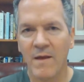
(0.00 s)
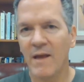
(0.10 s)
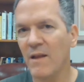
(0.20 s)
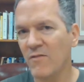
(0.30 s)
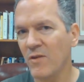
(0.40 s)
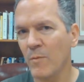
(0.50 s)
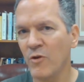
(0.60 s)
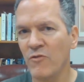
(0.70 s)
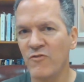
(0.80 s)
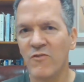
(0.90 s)
And as someone
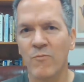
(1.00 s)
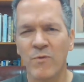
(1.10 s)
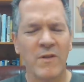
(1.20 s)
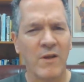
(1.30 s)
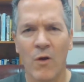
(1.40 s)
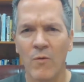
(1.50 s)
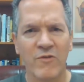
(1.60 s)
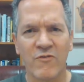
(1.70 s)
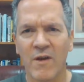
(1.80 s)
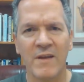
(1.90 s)
who's just really
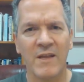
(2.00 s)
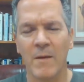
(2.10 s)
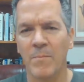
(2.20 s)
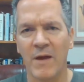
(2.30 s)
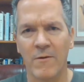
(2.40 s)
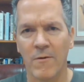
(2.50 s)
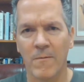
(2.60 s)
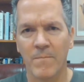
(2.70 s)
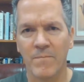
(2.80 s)
always trying to get better